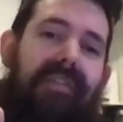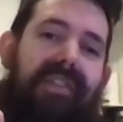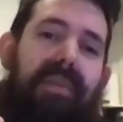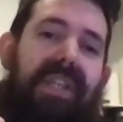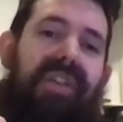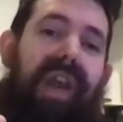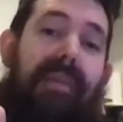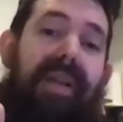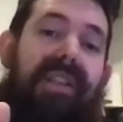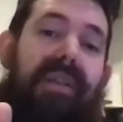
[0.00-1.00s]
If somebody's
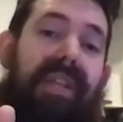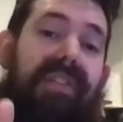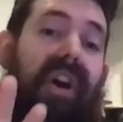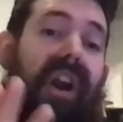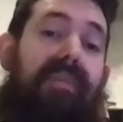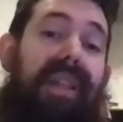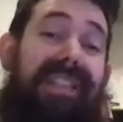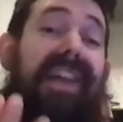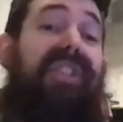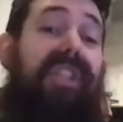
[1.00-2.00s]
grabbing somebody's arm, it
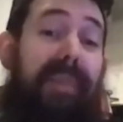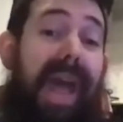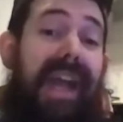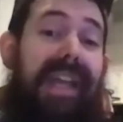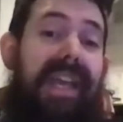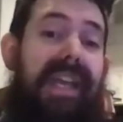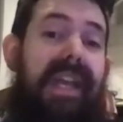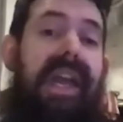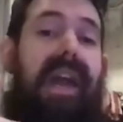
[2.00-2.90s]
sounds smacky.